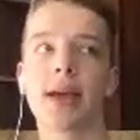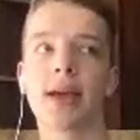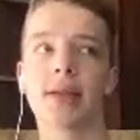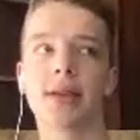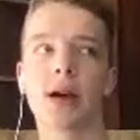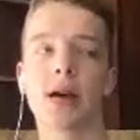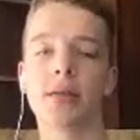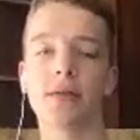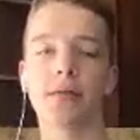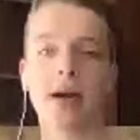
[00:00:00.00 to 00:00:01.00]
it's
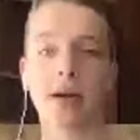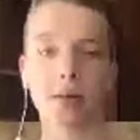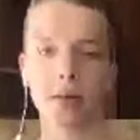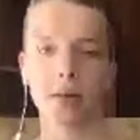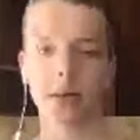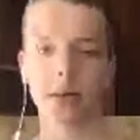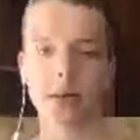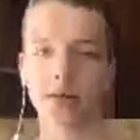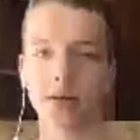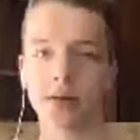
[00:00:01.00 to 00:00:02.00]
unfindable
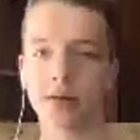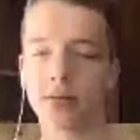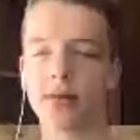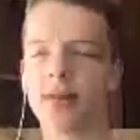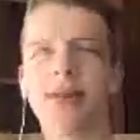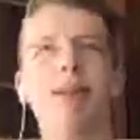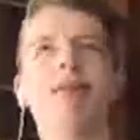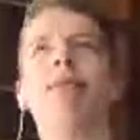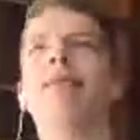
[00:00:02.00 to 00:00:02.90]
or it's not